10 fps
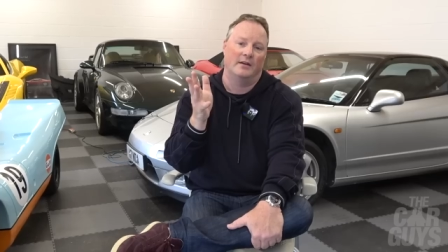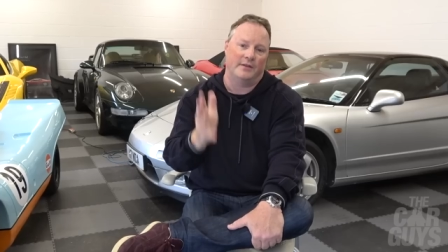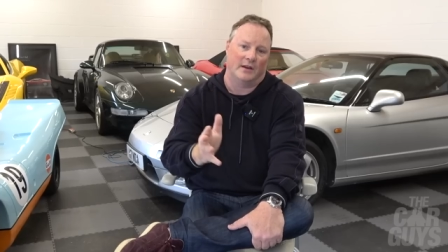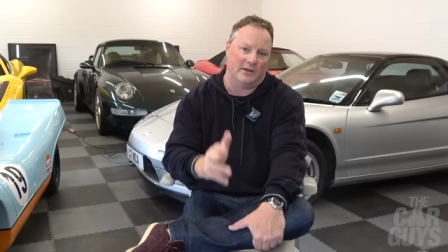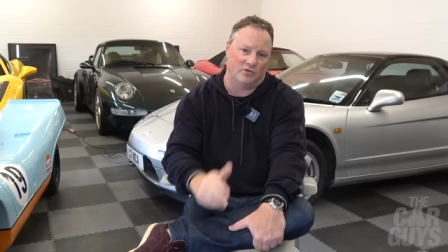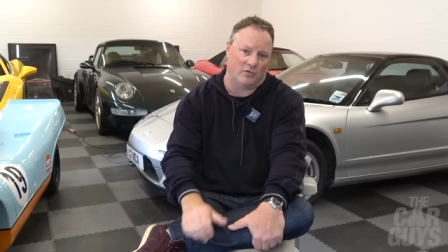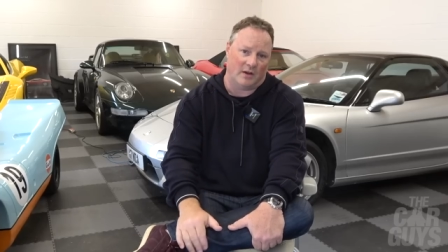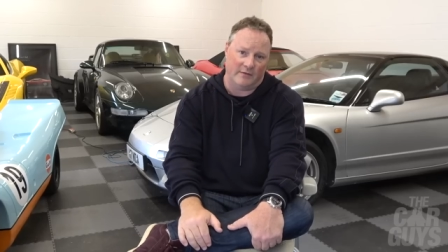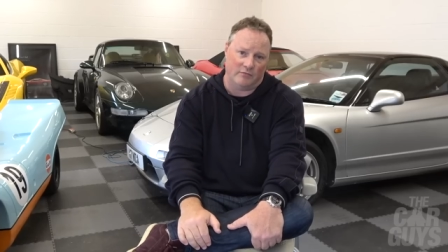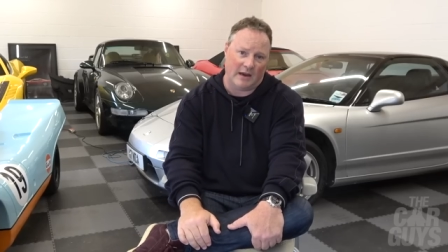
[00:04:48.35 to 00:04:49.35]
that I
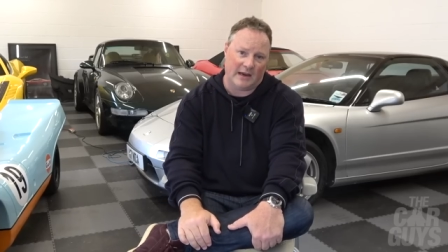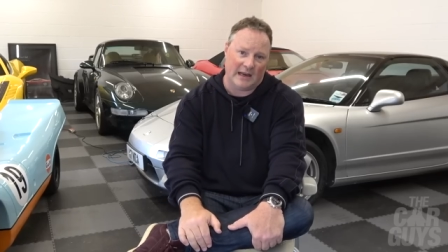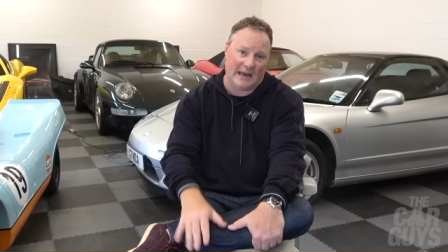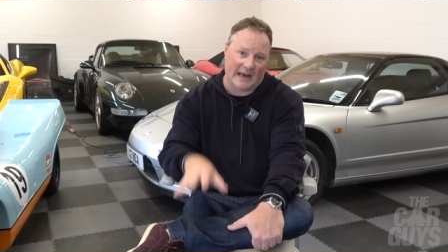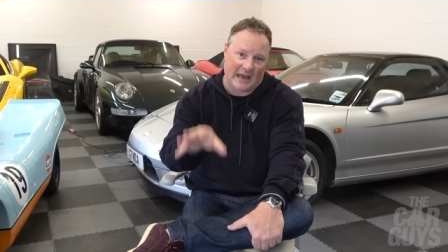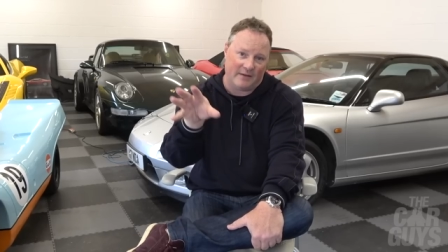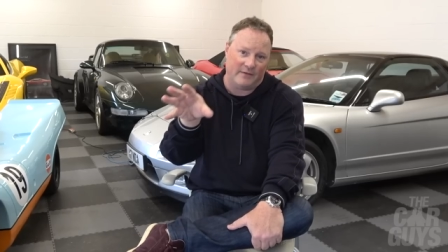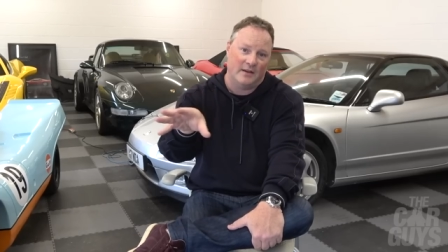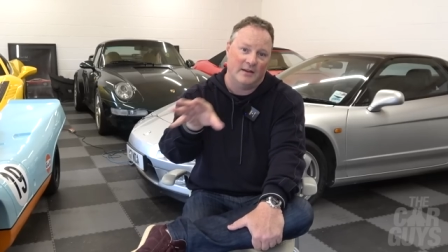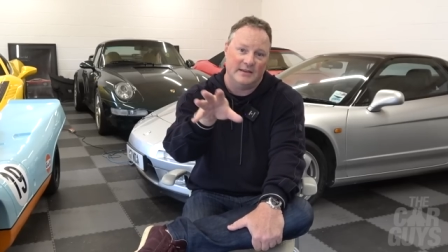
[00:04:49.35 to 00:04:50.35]
drive regularly and
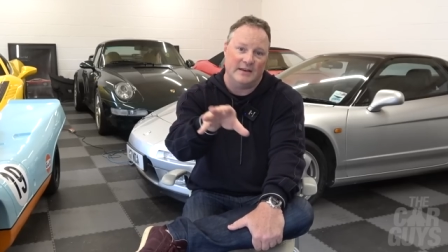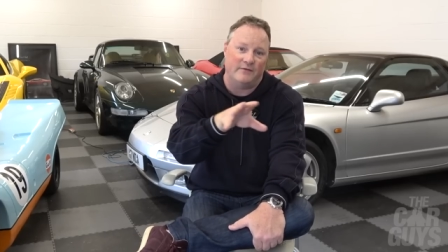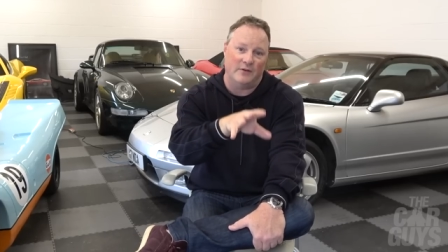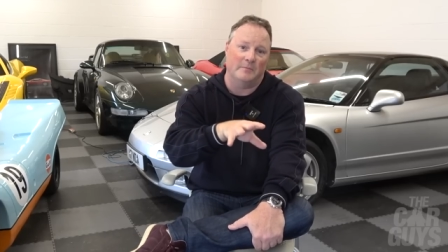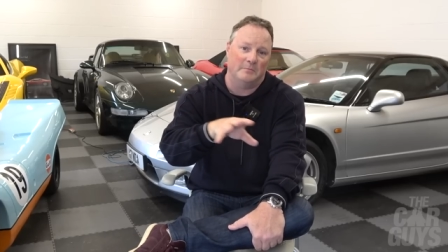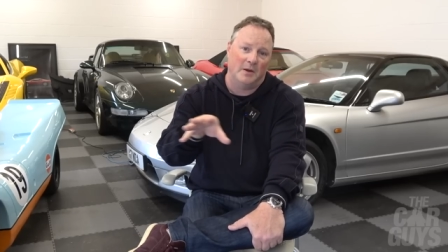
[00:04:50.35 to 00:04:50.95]
have different